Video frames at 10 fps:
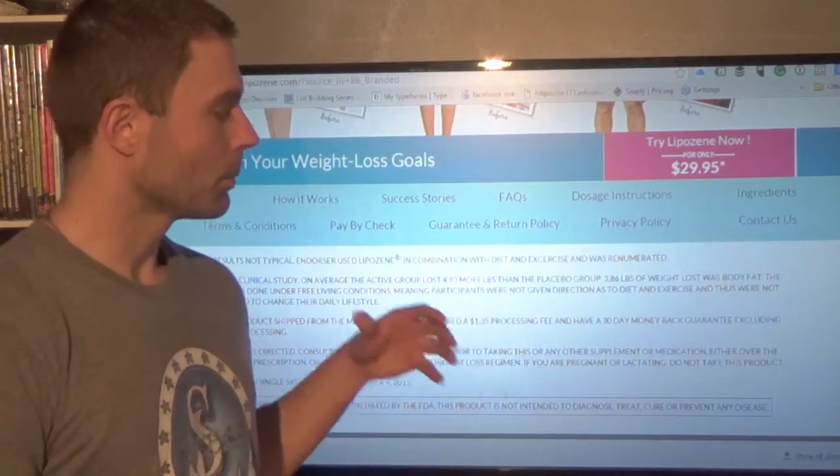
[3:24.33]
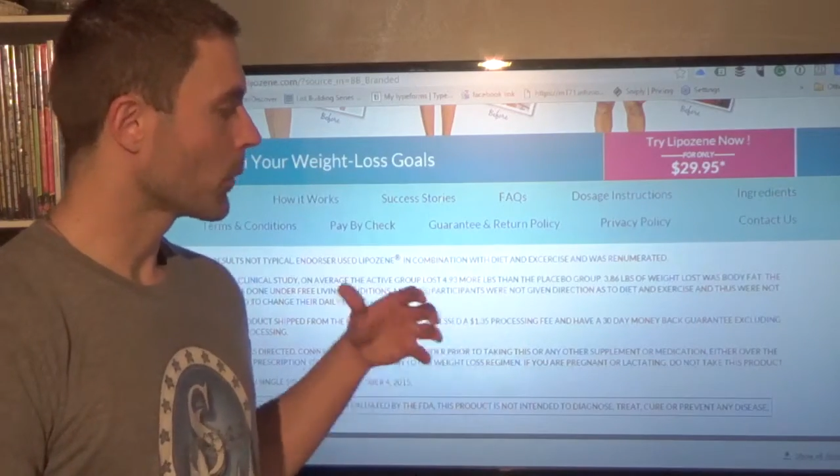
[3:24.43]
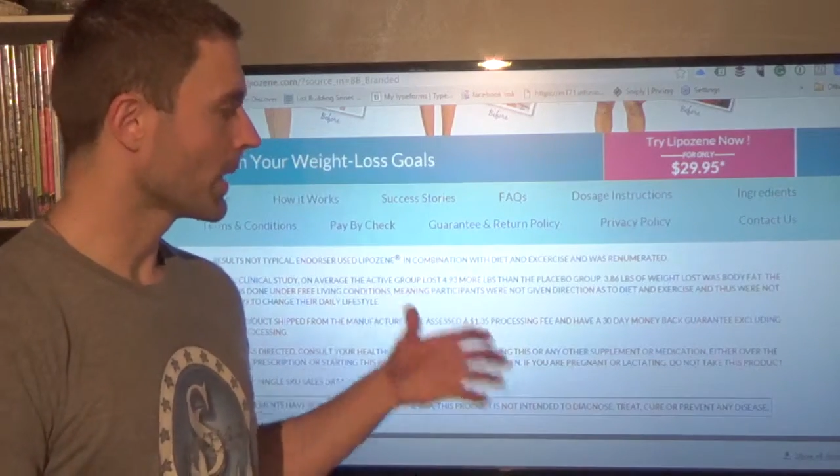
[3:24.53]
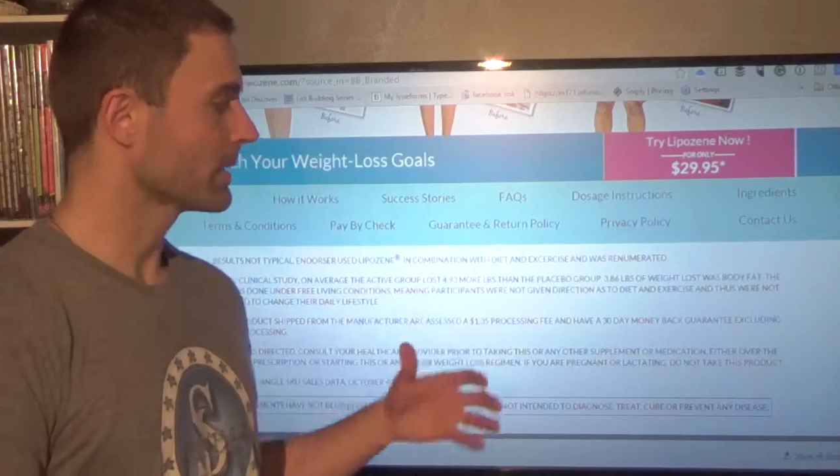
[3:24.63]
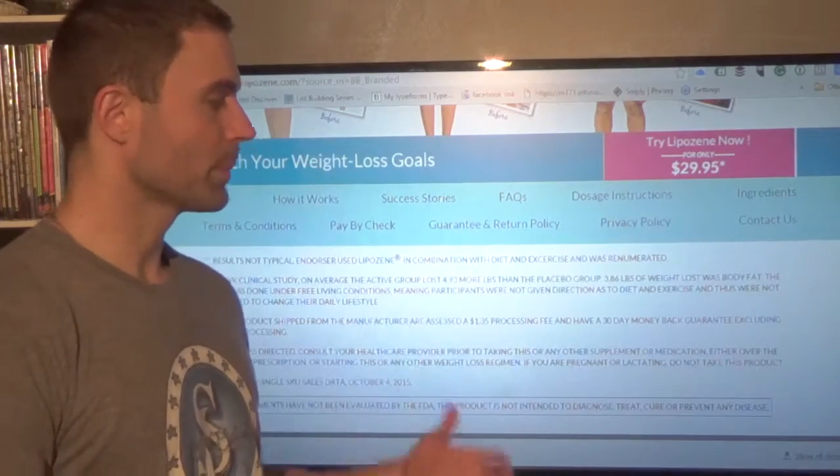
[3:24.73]

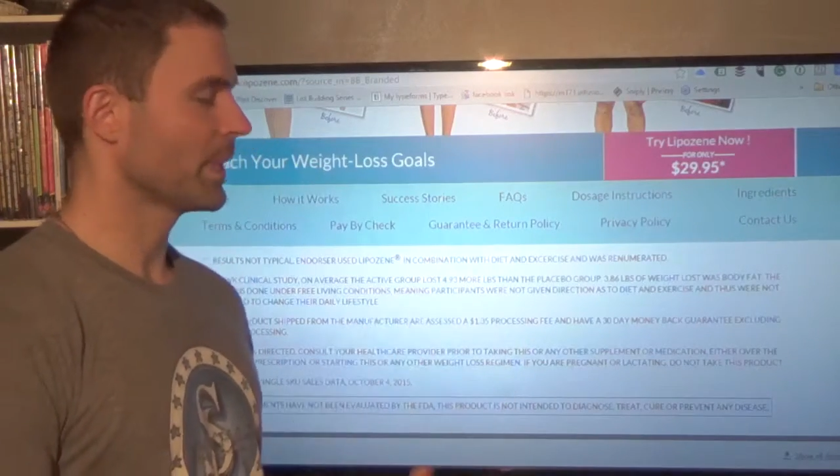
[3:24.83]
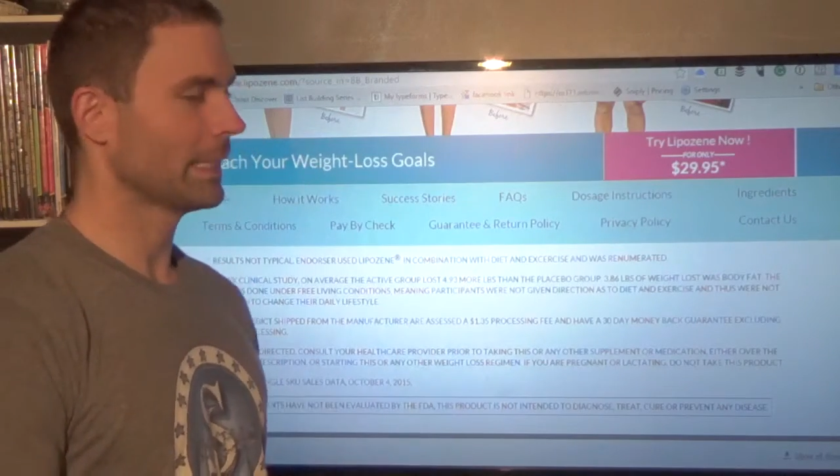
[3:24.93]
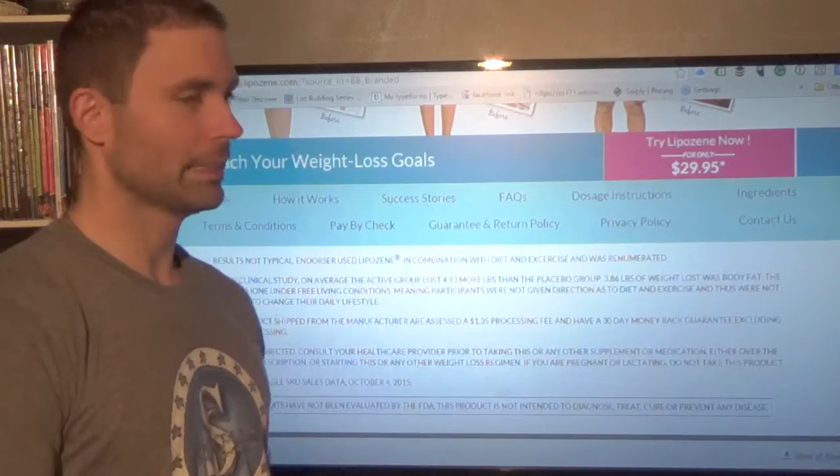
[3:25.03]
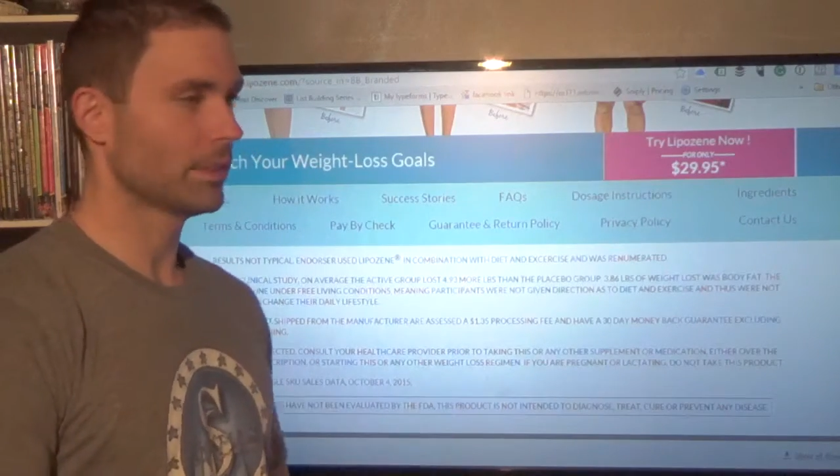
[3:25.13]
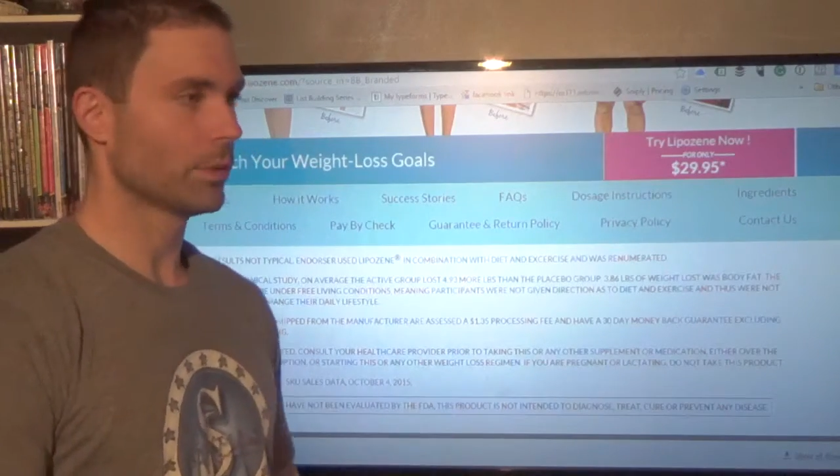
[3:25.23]
bring some of
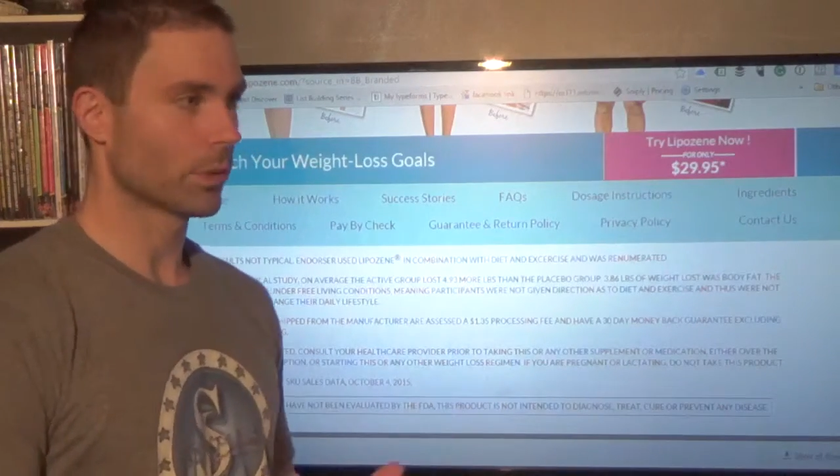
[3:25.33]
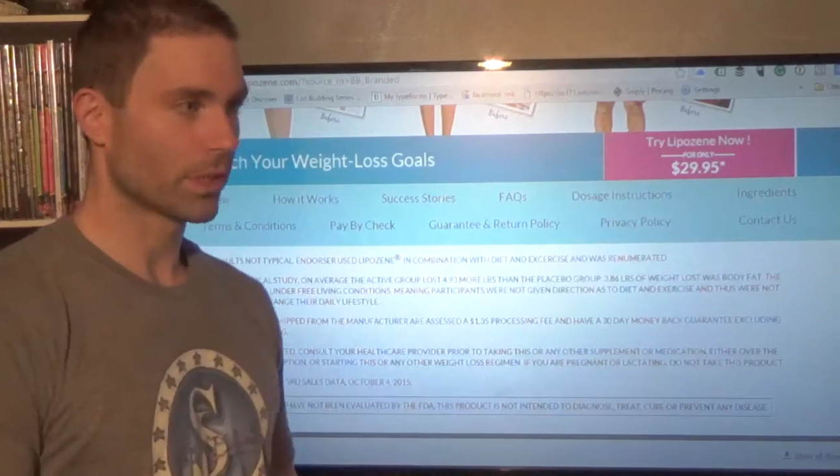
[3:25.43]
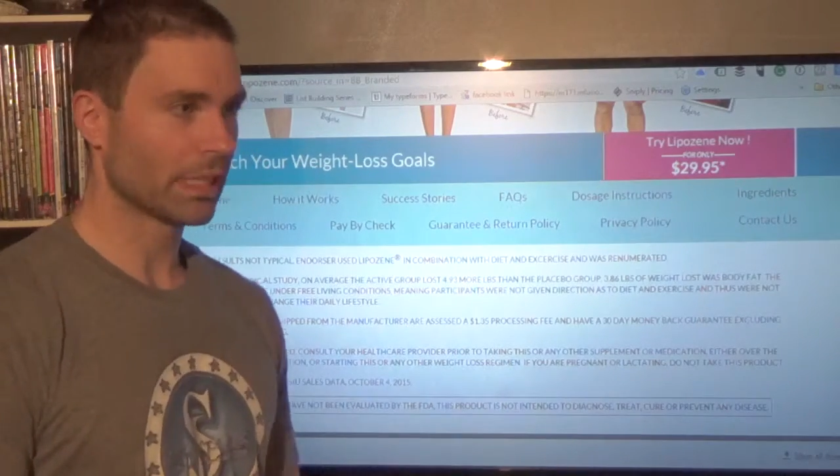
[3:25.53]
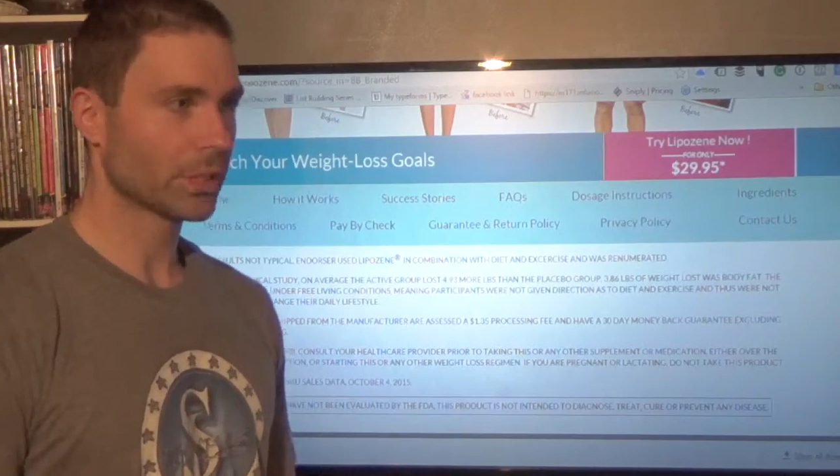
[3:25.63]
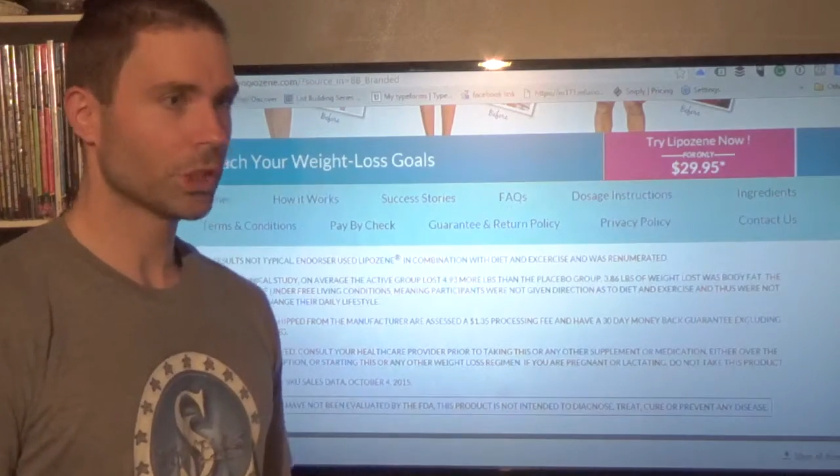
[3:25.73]
this to your
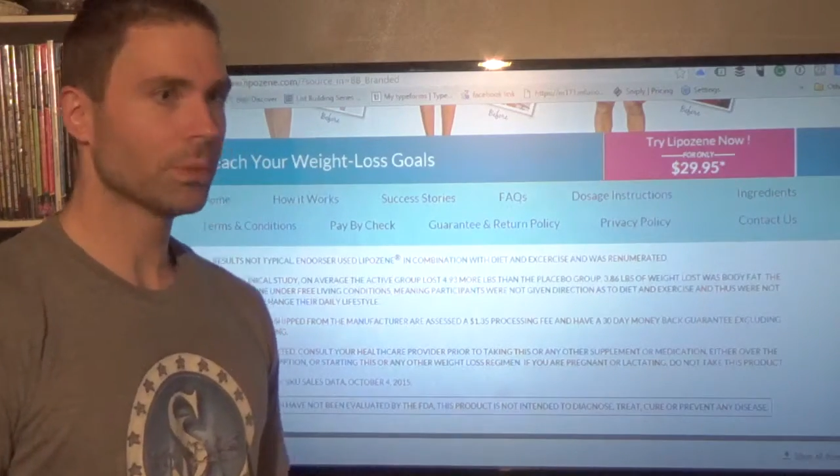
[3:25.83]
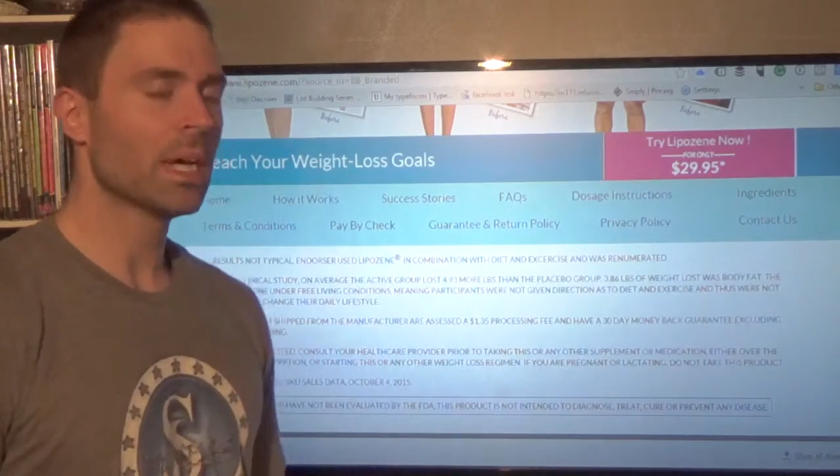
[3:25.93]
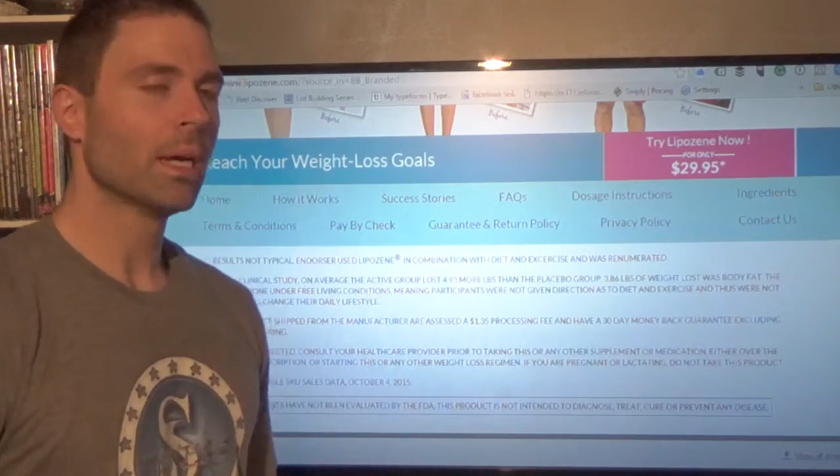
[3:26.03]
attention.